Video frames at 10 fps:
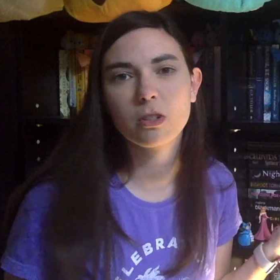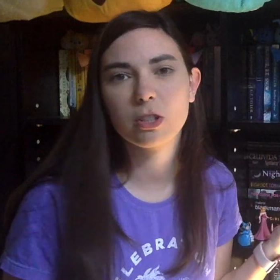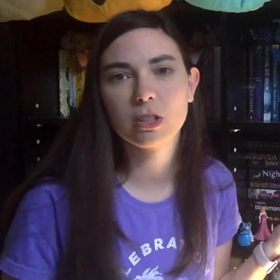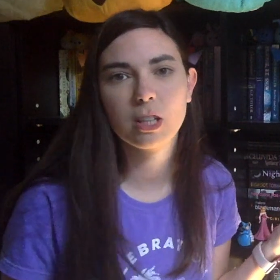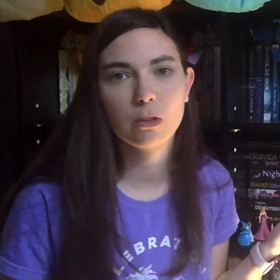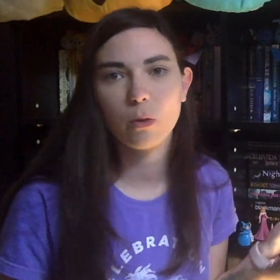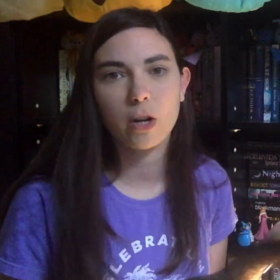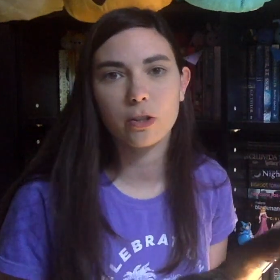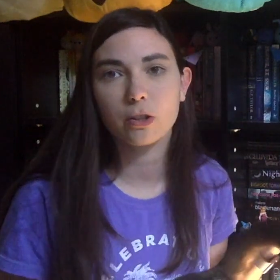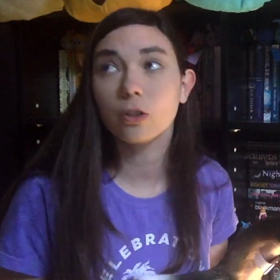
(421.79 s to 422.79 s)
they'll just go
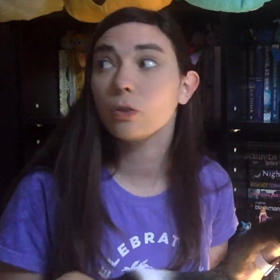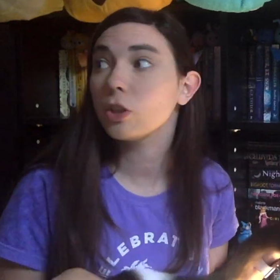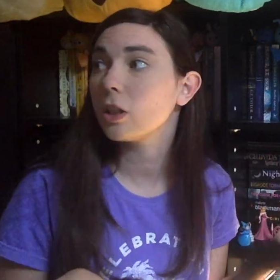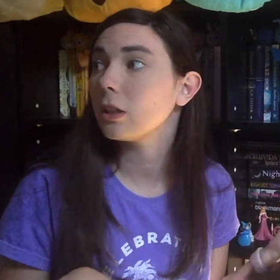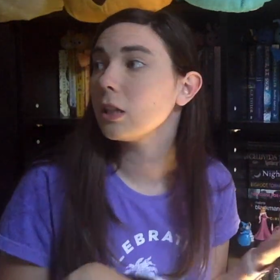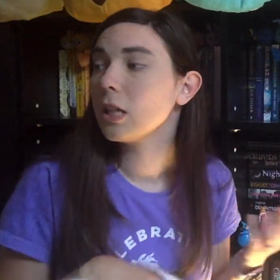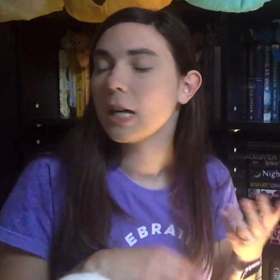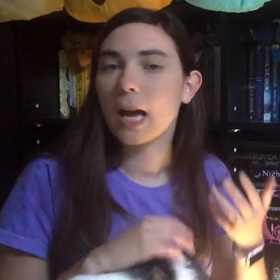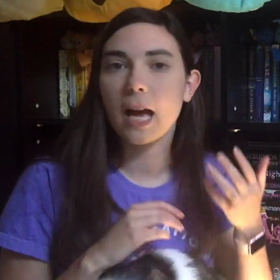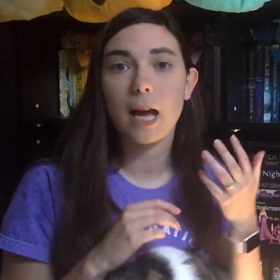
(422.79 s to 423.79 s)
out of the notion.
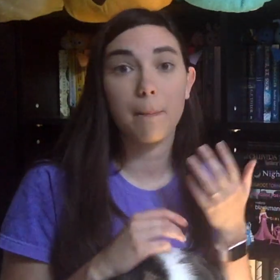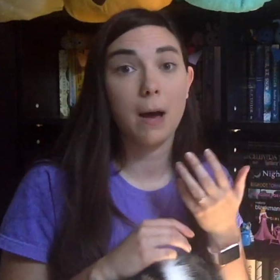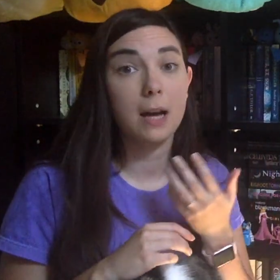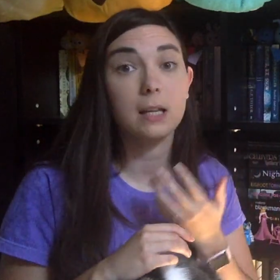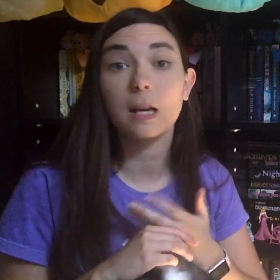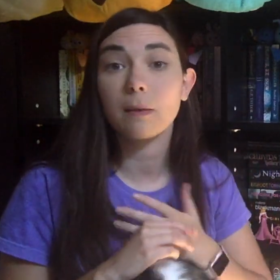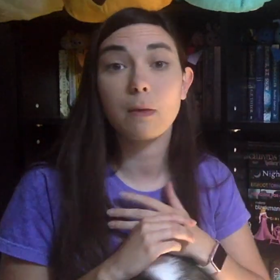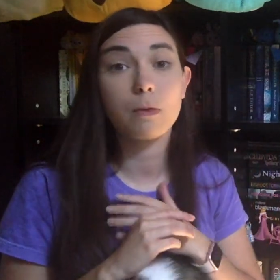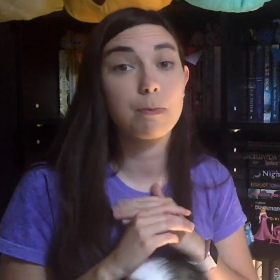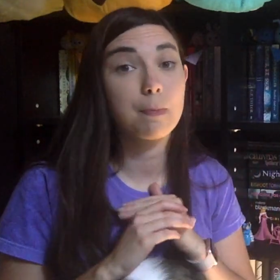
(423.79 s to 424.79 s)
Um, I get
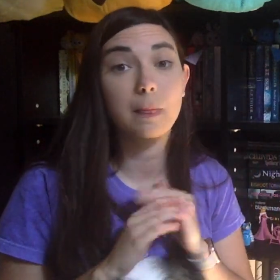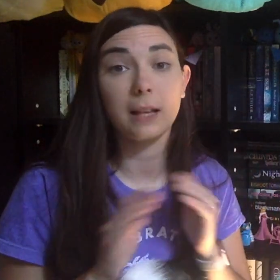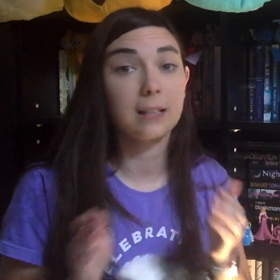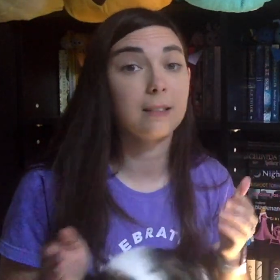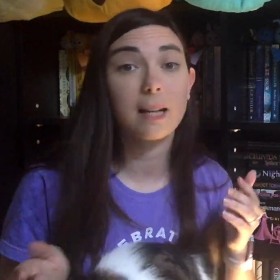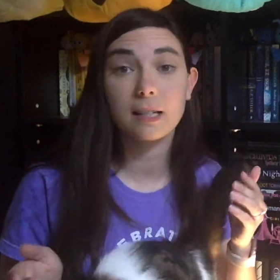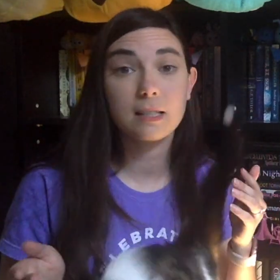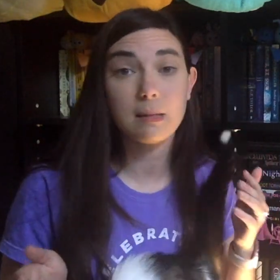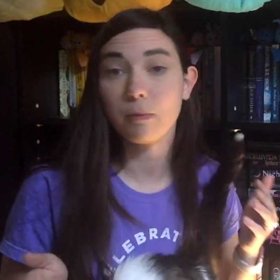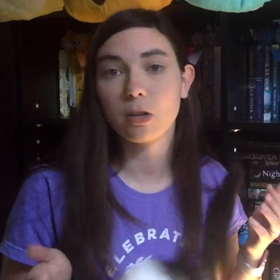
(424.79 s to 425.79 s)
like
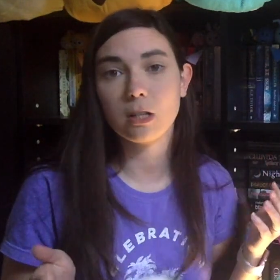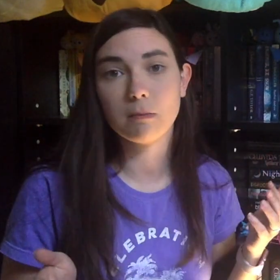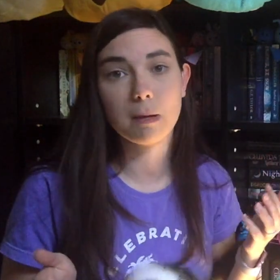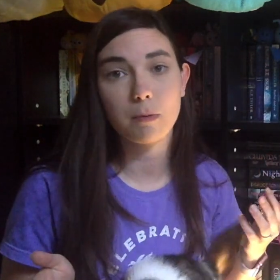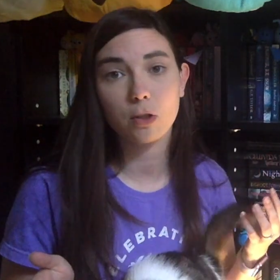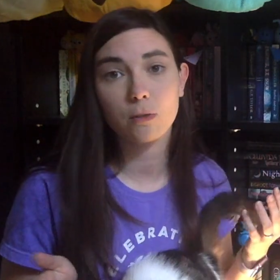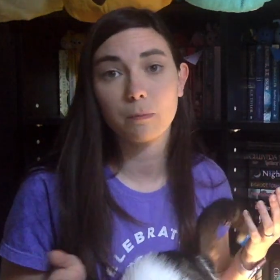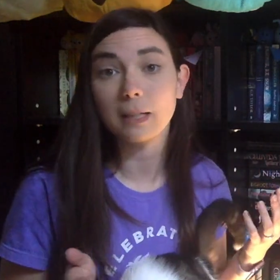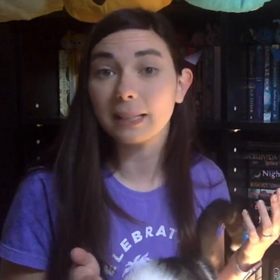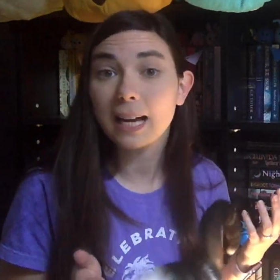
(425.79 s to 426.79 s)
90% of my books
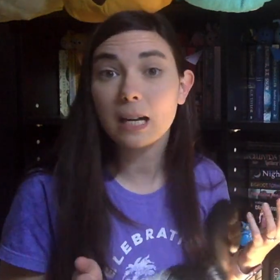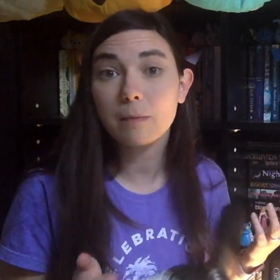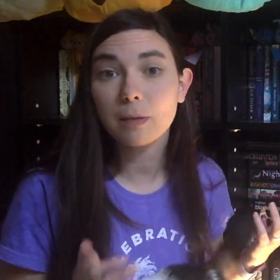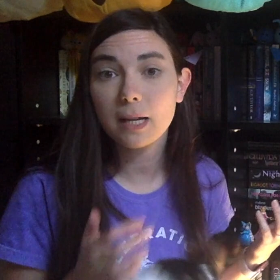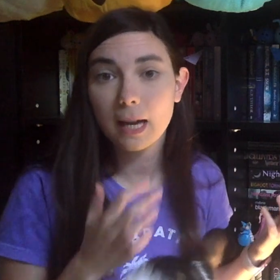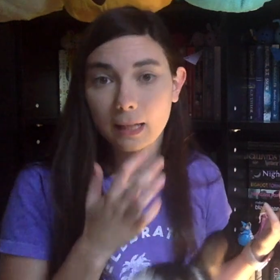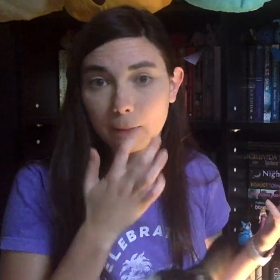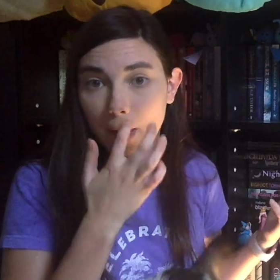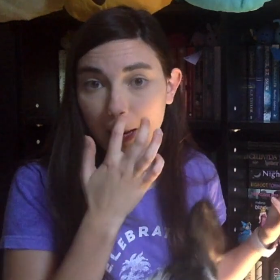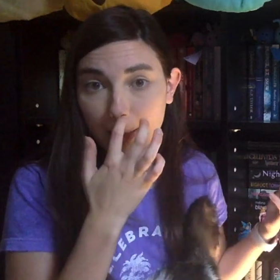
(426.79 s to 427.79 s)
from the library
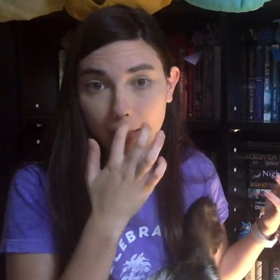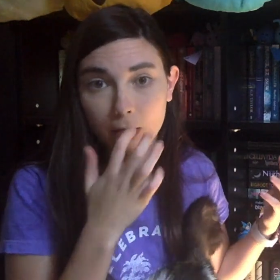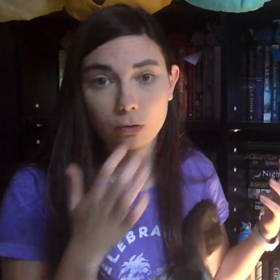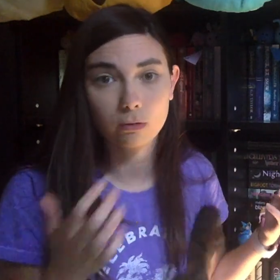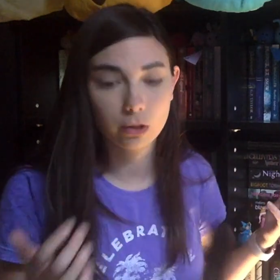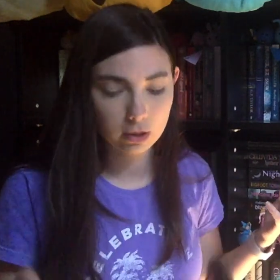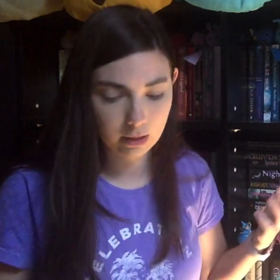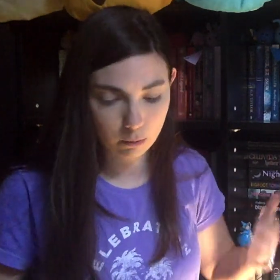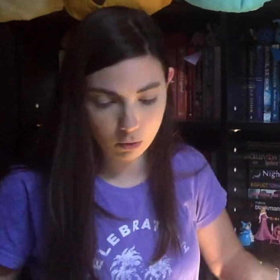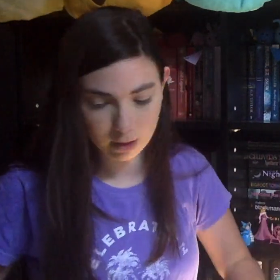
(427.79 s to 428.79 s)
anyway, and that's all just
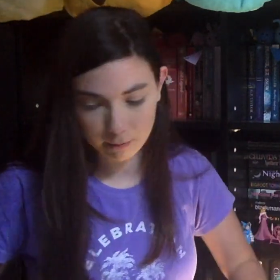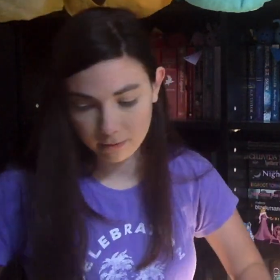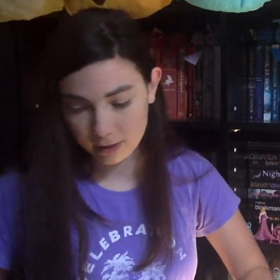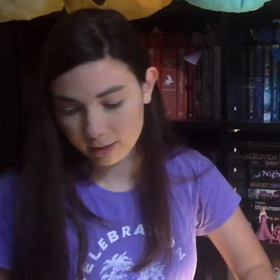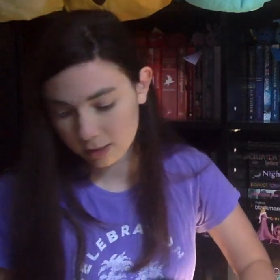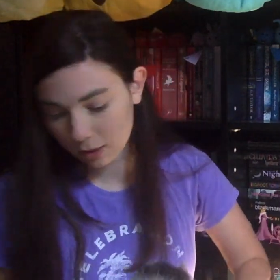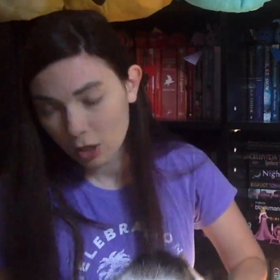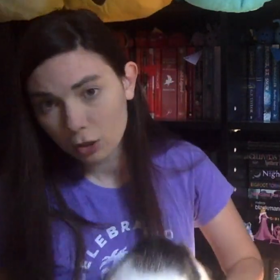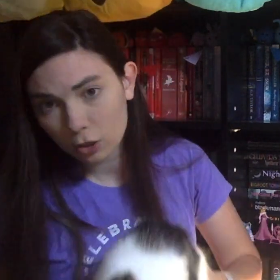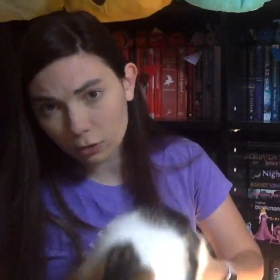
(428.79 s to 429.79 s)
like what I'm fancying.
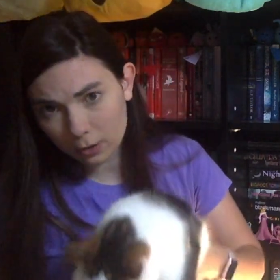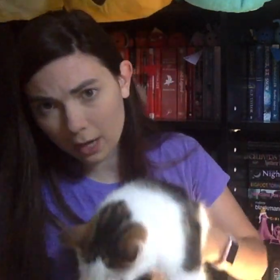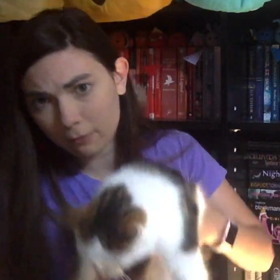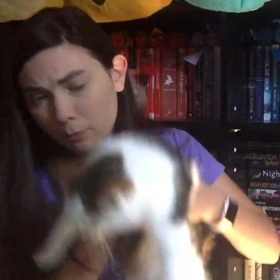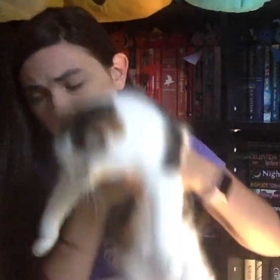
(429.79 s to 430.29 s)
You're going to have to